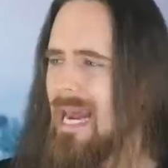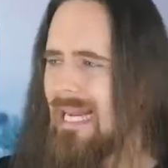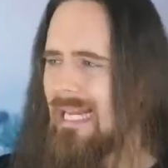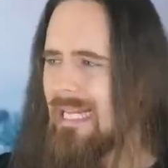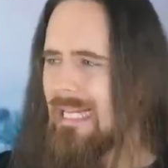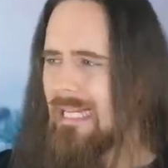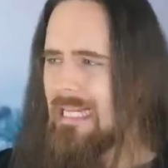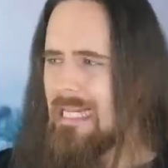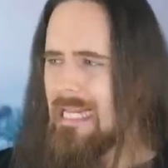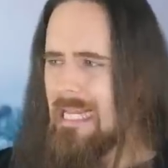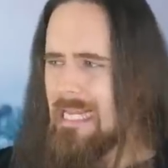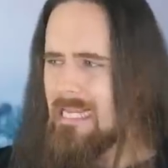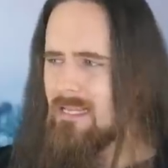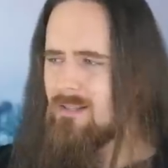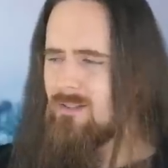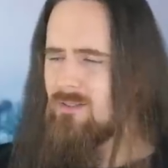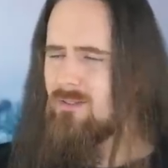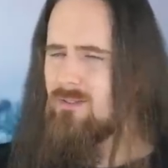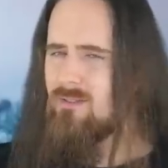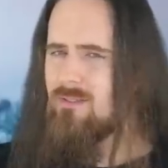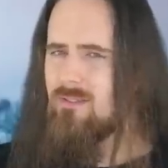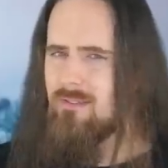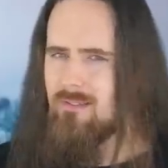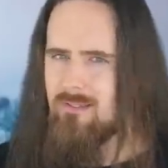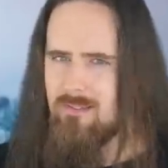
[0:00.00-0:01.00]
at
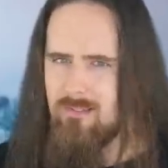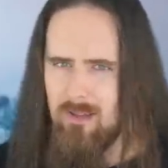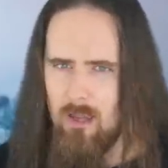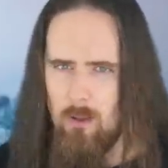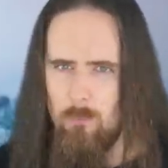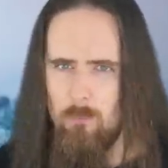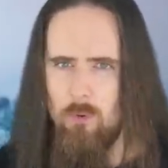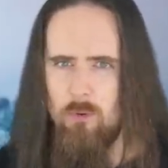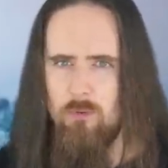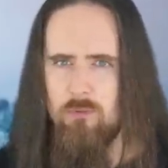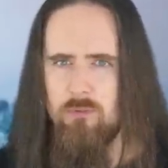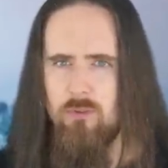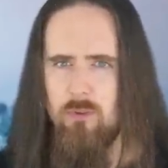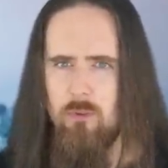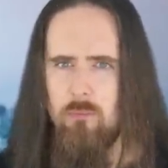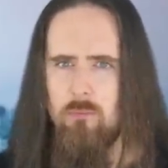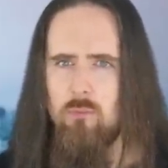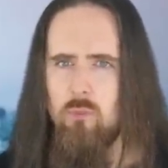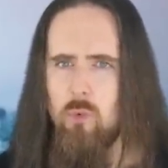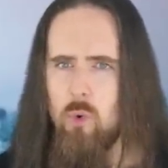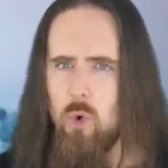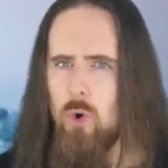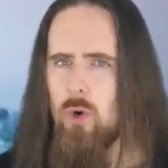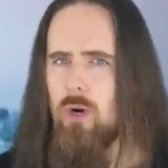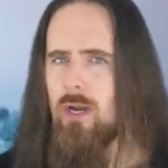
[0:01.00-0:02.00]
least some of
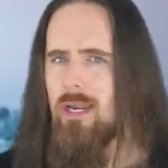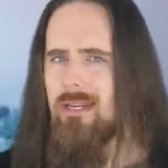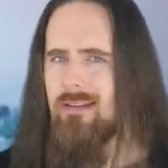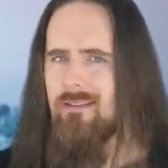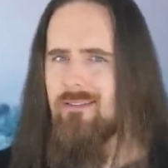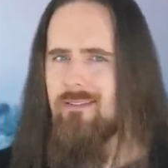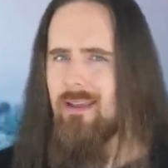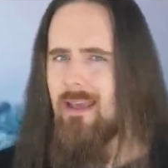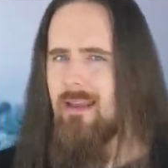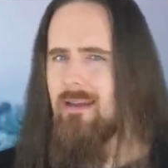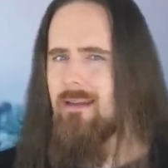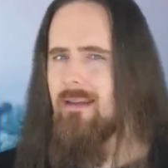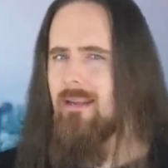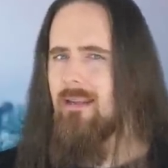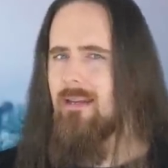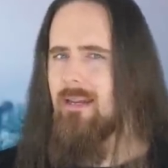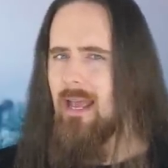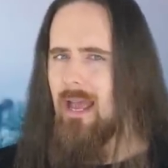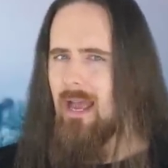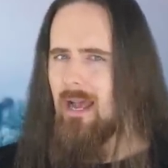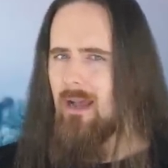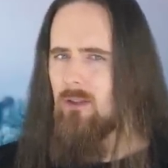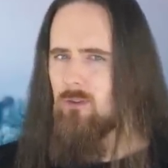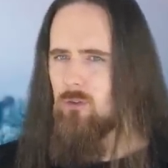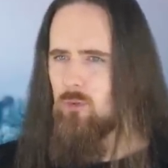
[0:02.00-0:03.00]
them were intended
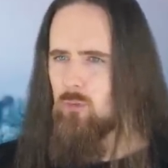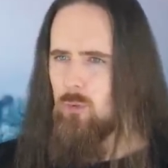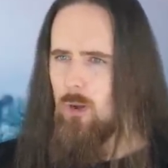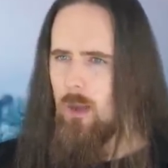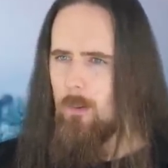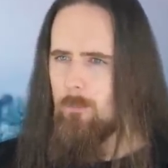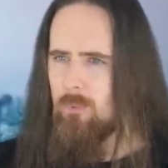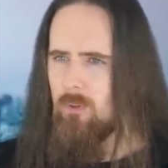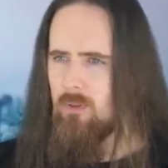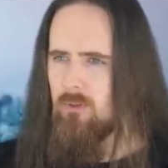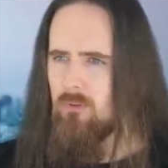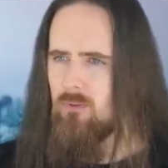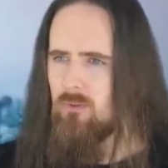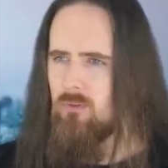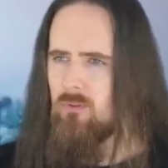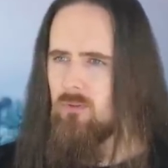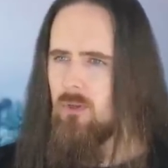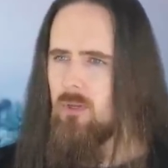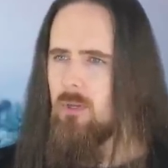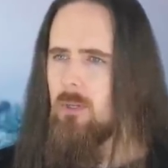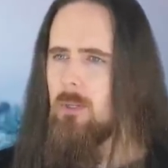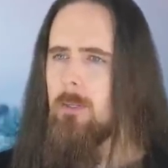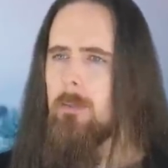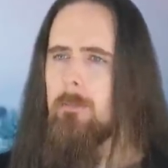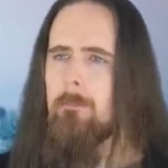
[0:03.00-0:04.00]
as weapons.
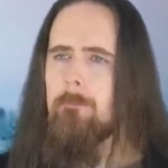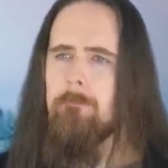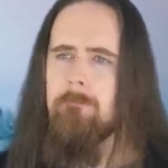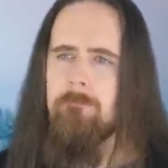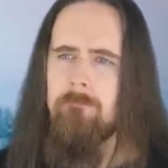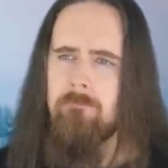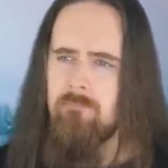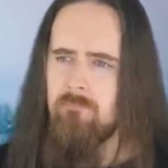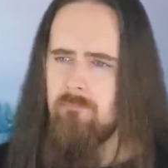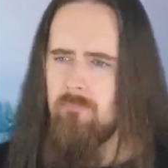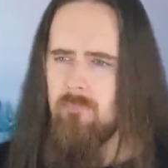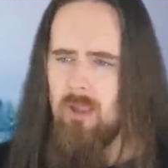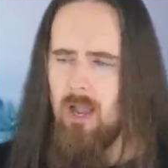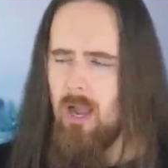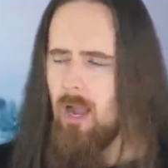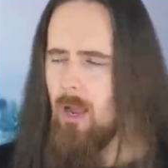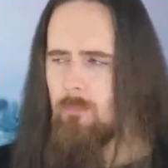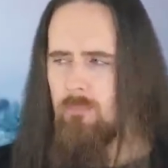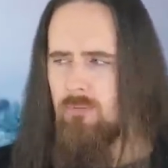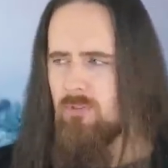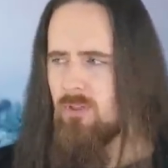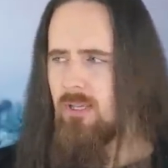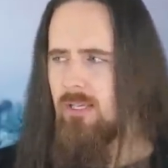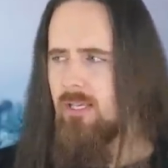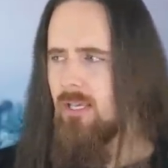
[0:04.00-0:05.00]

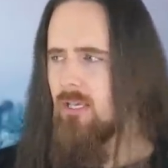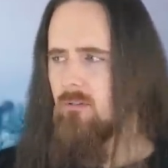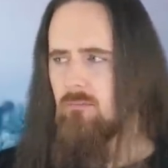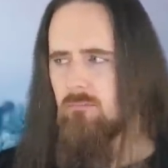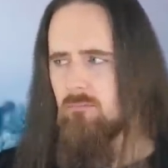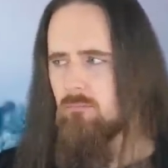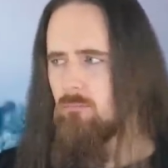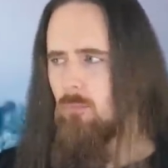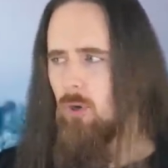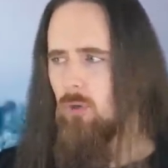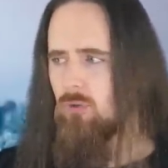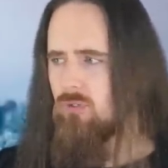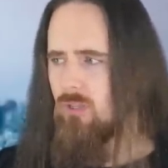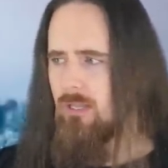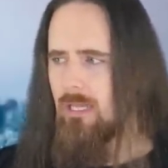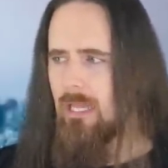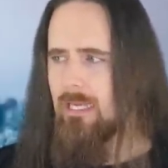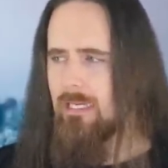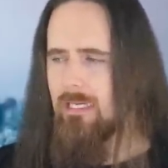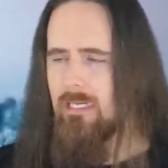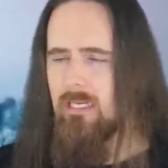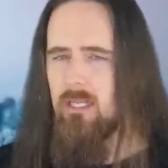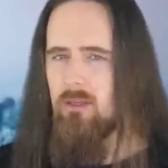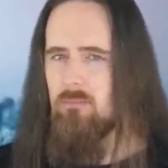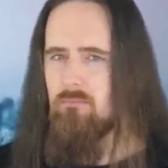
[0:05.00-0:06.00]
I'm thinking most
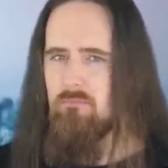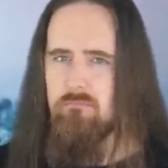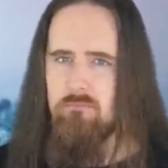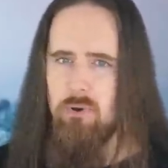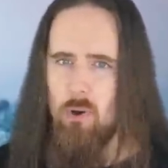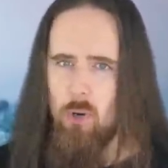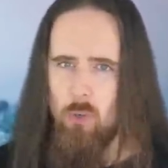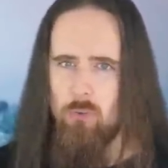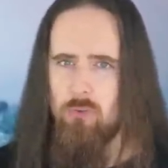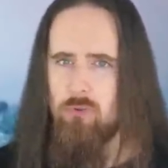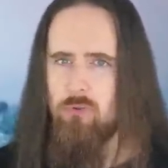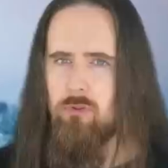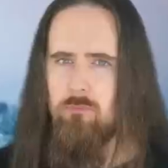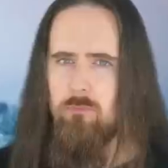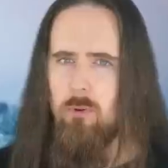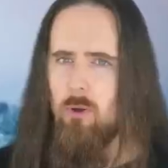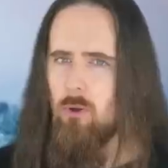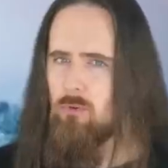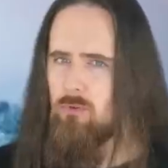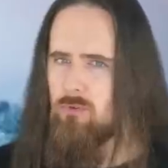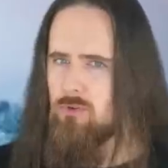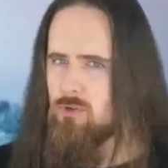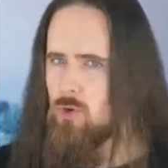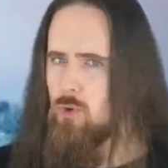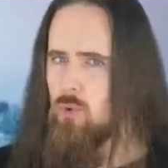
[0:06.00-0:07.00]
likely both,
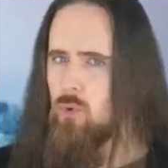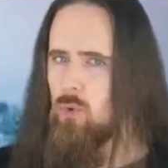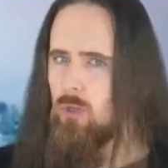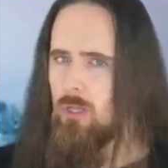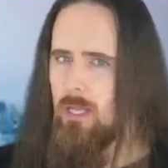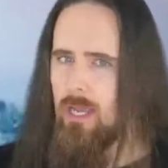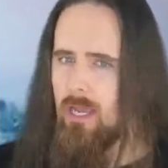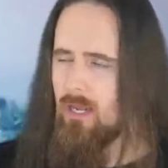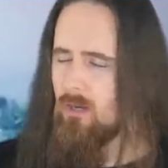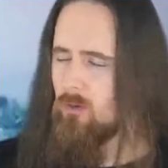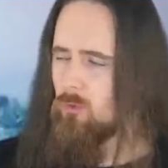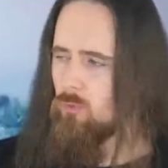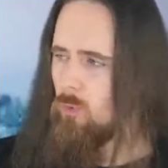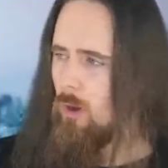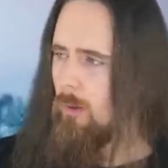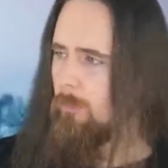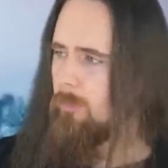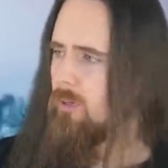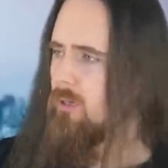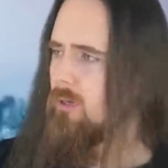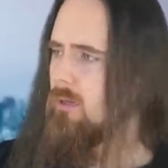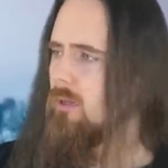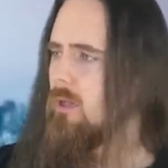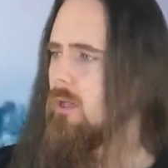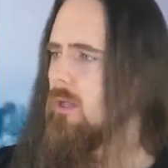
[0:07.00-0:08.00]
both tool and
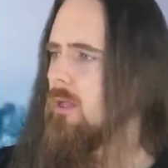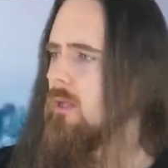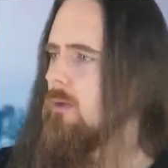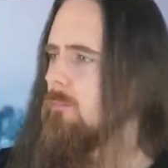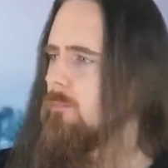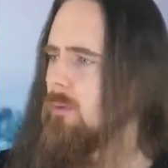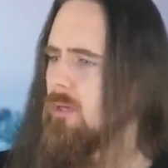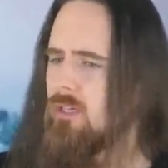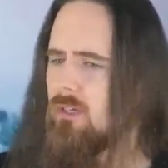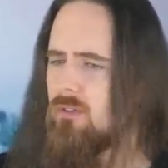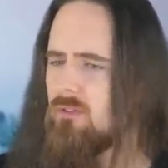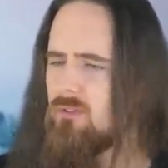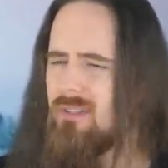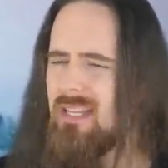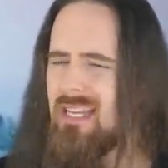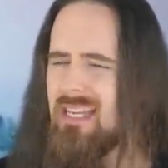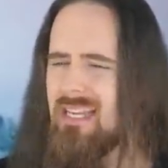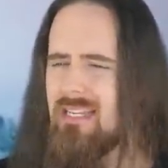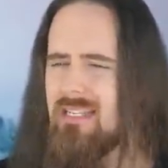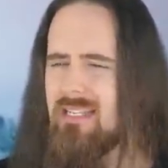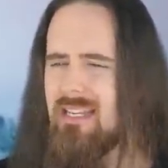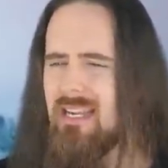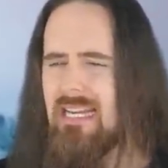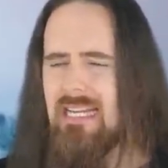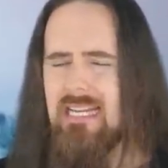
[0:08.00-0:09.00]
weapon, because
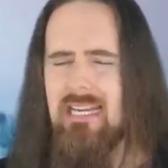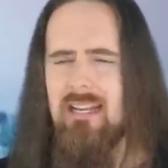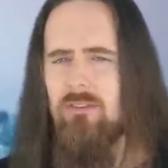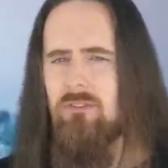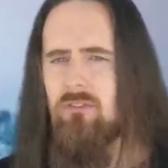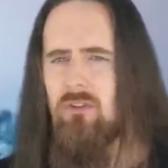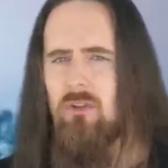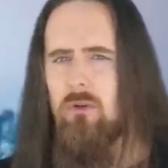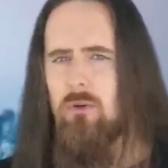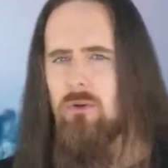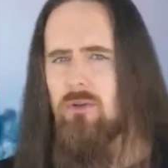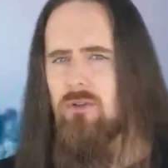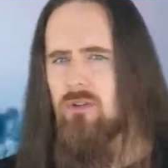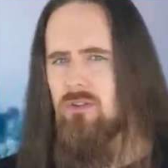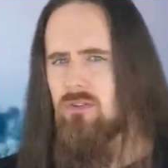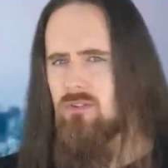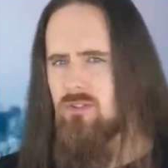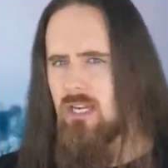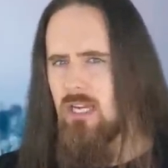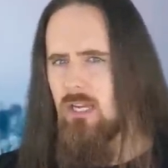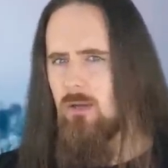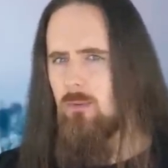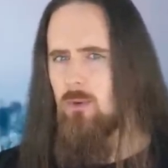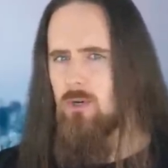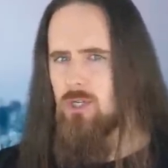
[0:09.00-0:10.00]
they didn't necessarily
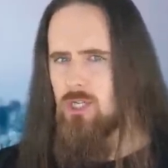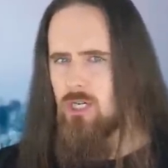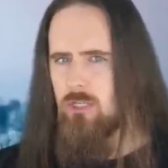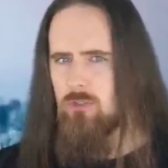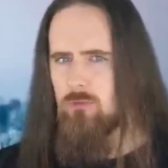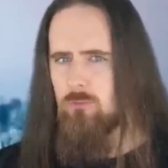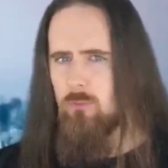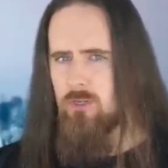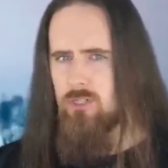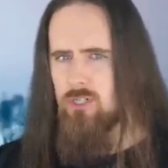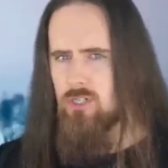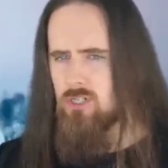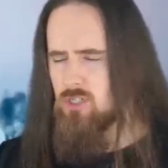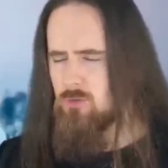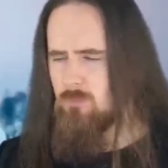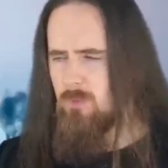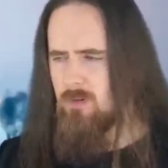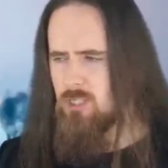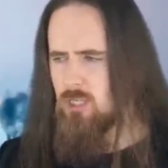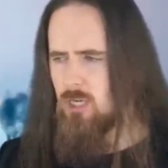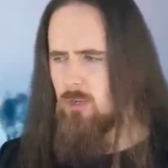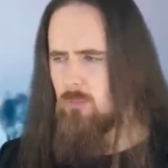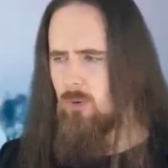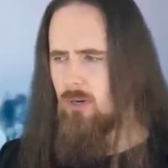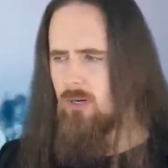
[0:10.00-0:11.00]
distinguish as much,
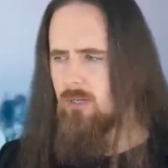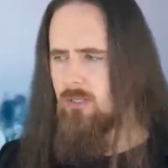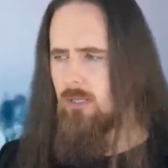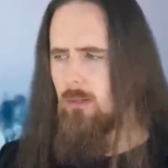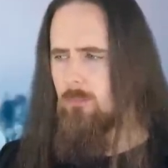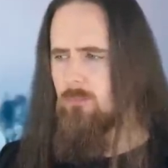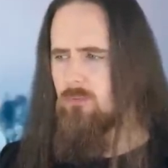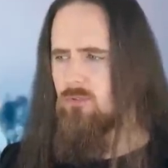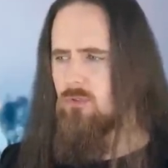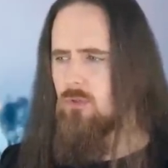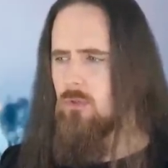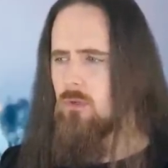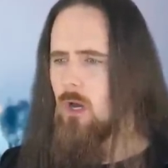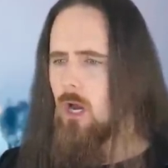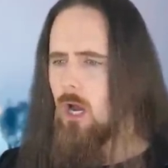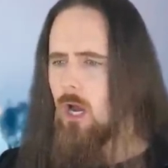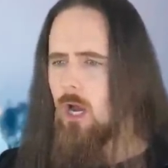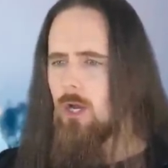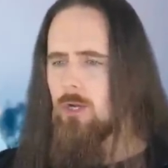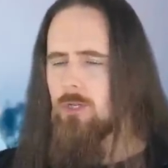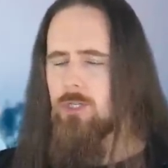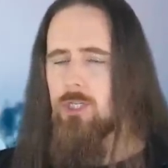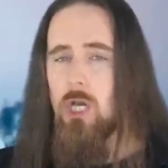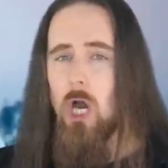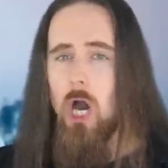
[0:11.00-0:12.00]
especially when it comes to
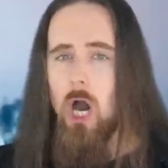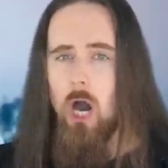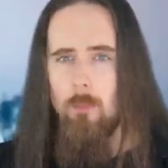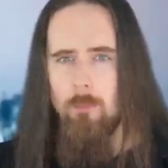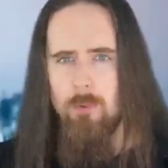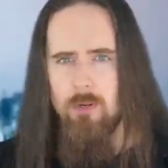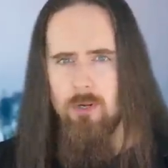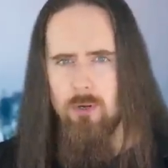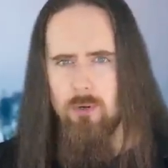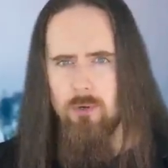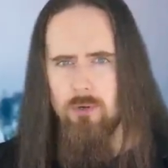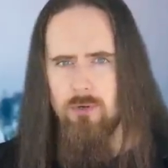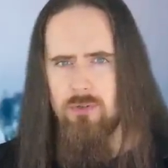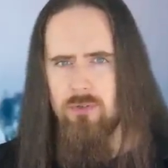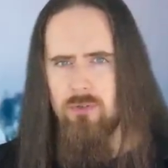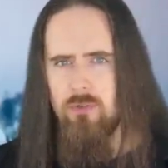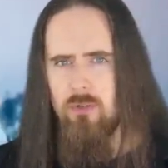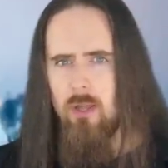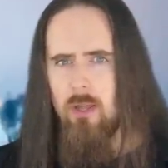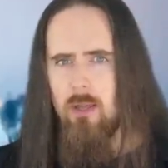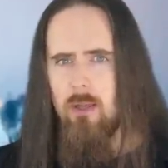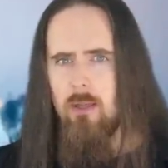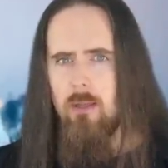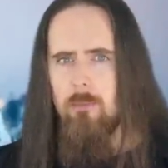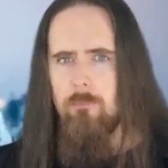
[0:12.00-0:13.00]
commoners